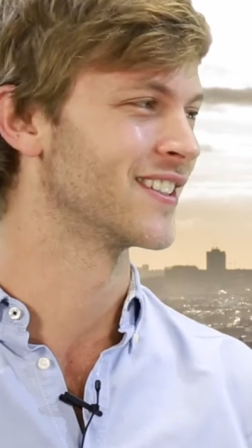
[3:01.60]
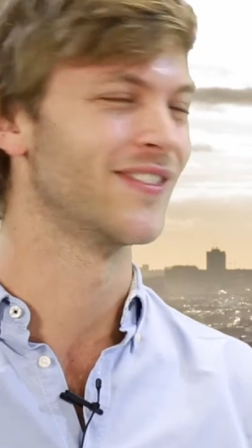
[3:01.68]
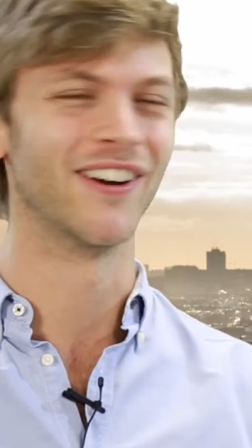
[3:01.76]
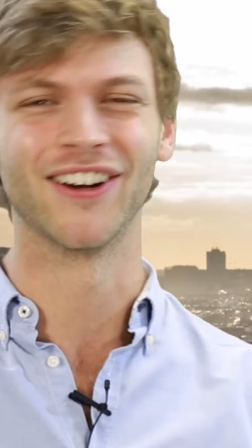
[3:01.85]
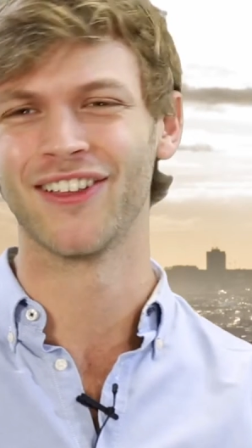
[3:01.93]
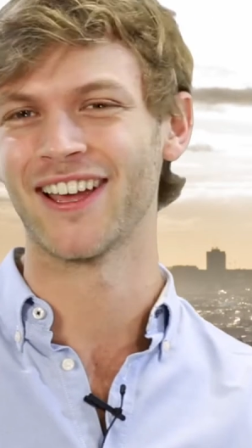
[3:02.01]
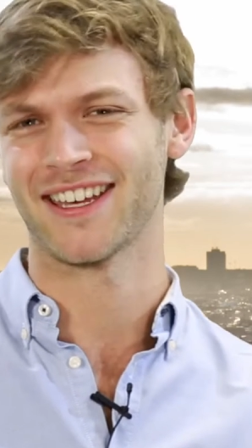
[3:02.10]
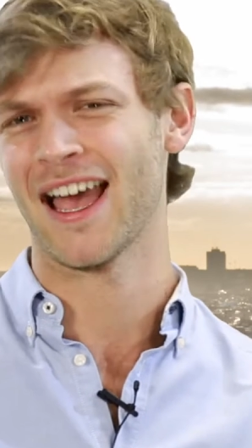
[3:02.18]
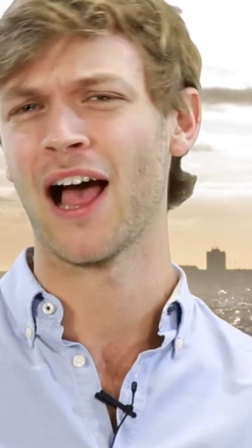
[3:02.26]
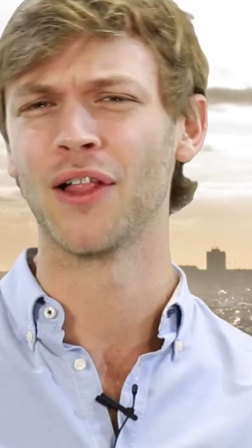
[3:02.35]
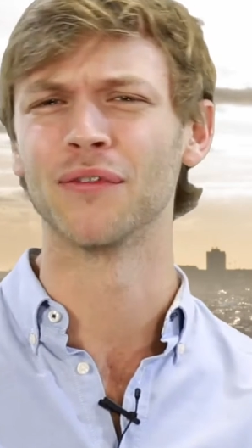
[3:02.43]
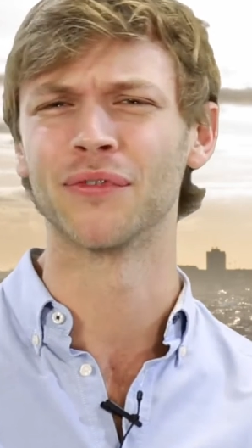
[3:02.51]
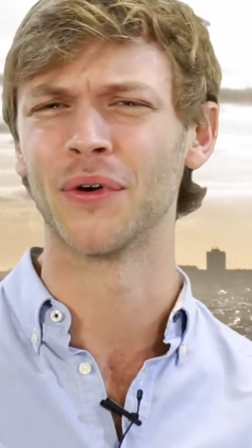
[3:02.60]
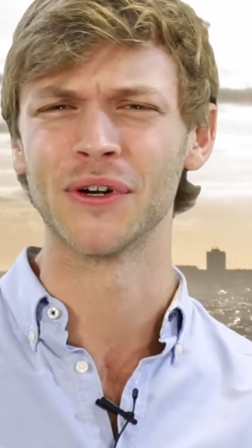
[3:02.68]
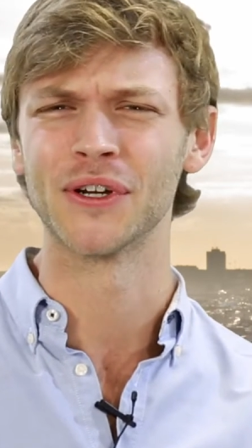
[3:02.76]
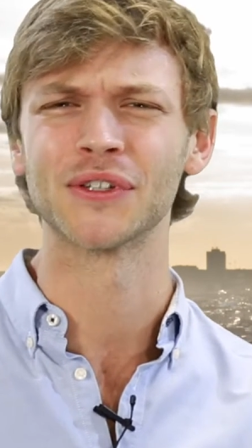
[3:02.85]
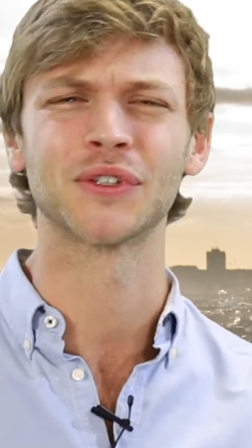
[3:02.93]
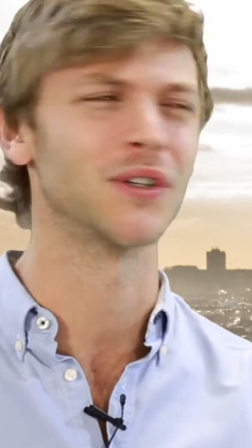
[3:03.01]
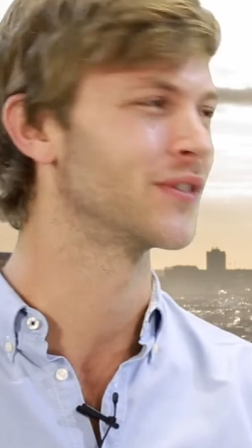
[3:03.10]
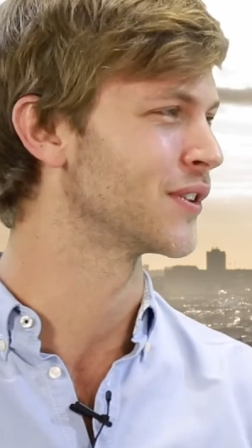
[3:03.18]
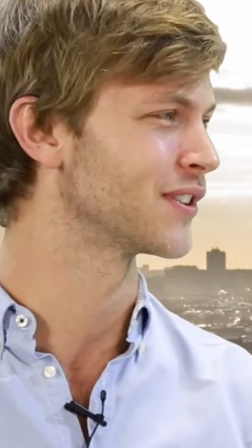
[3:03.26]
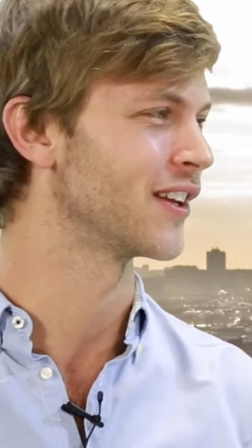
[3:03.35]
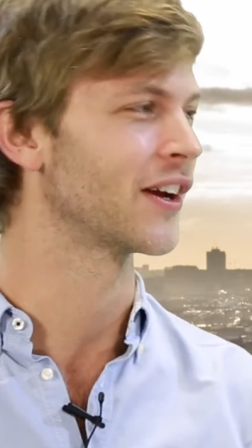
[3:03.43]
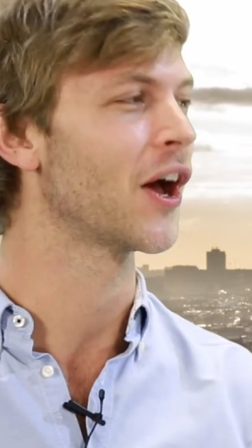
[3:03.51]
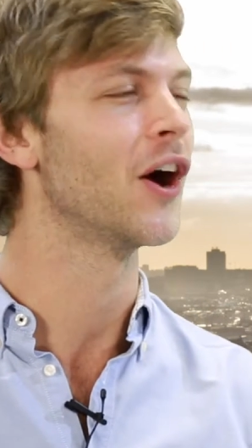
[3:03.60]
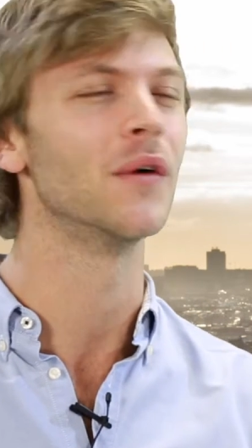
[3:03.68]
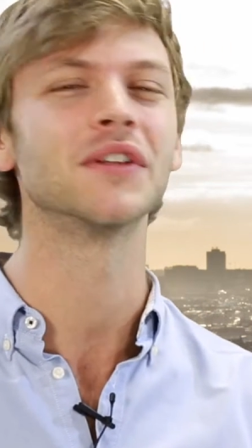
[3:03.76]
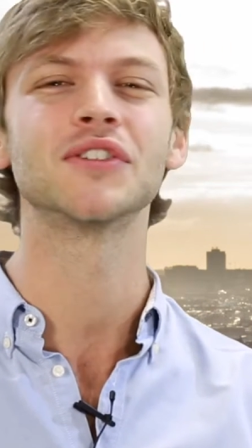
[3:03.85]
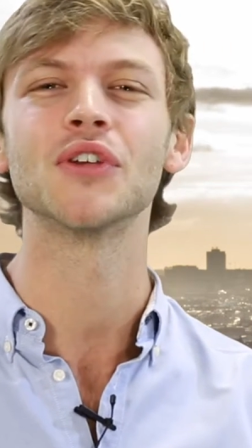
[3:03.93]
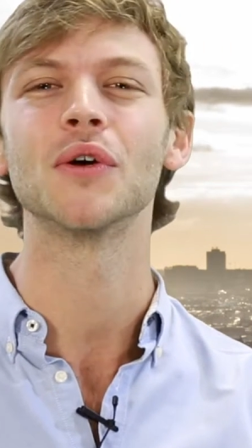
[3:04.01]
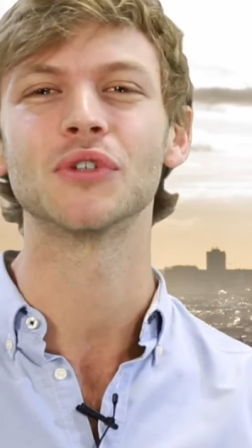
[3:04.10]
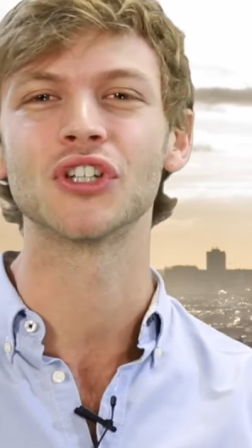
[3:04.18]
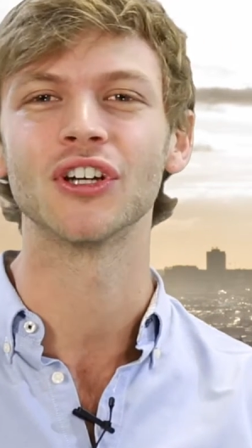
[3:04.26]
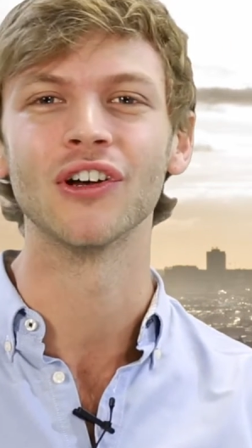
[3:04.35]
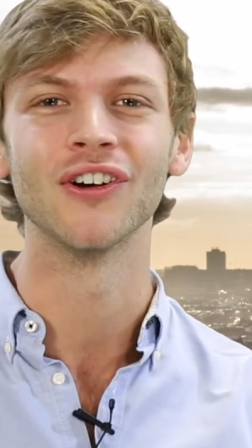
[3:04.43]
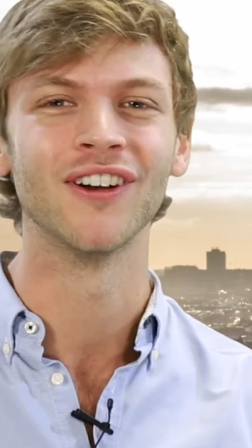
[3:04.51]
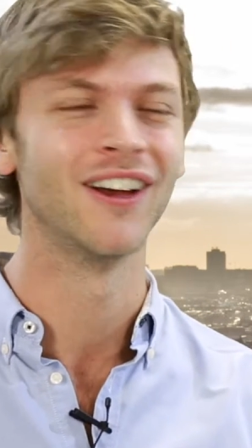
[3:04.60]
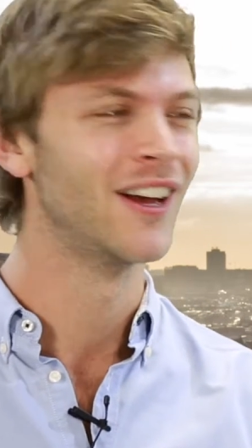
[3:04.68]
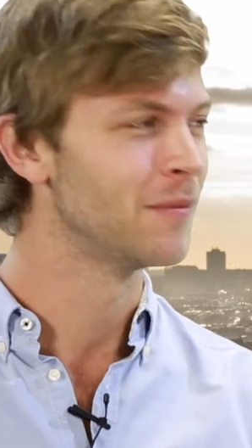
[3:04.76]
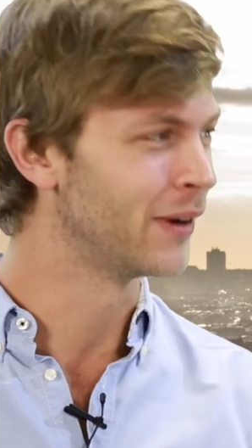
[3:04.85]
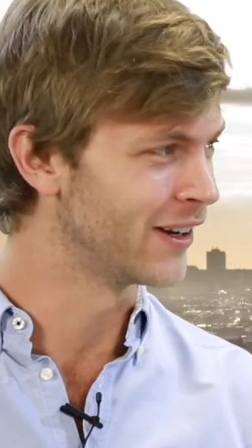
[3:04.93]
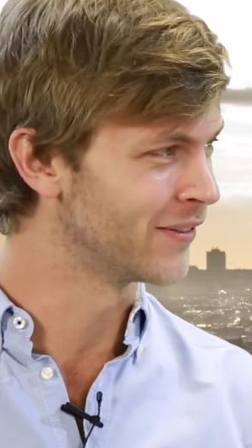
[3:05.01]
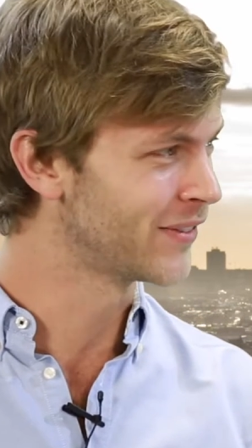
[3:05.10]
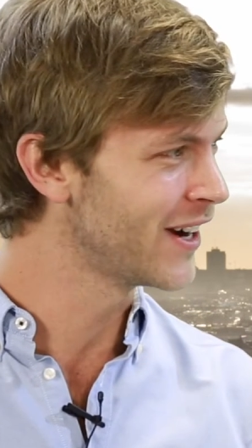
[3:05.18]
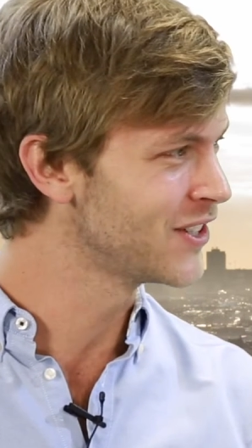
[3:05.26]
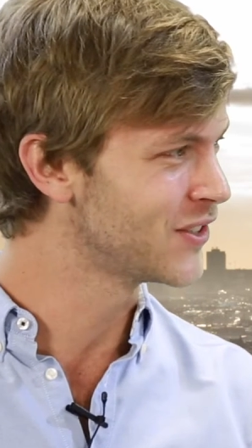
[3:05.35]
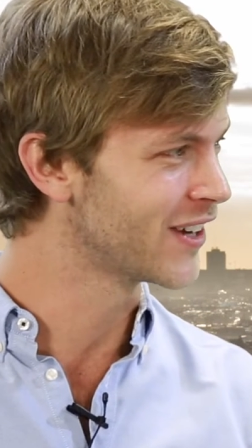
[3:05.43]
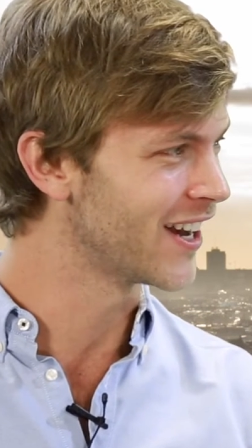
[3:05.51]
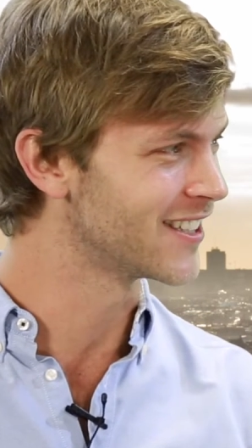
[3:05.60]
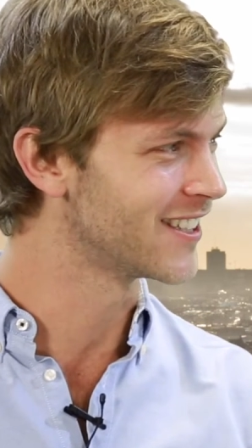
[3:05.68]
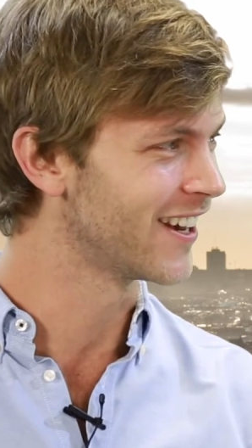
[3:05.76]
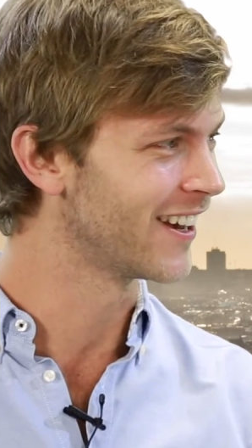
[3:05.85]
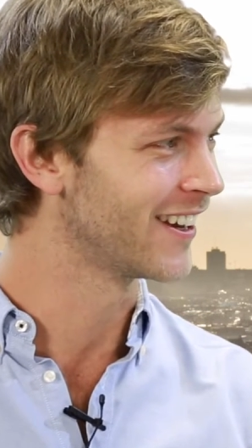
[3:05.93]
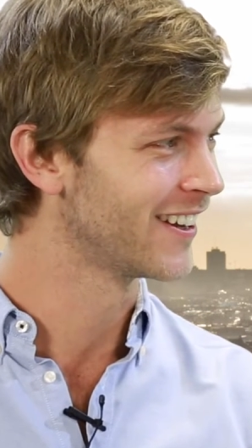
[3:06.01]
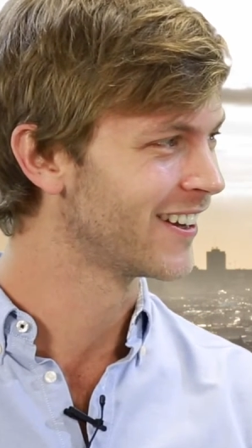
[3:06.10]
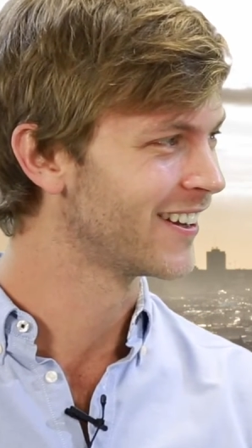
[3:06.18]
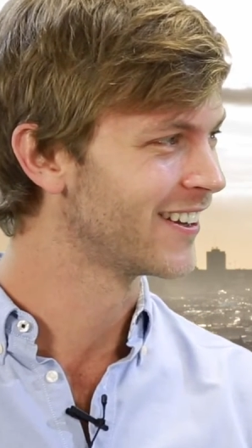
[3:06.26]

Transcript: is very like California surfer slang, oh, it's so chill. But in French you guys say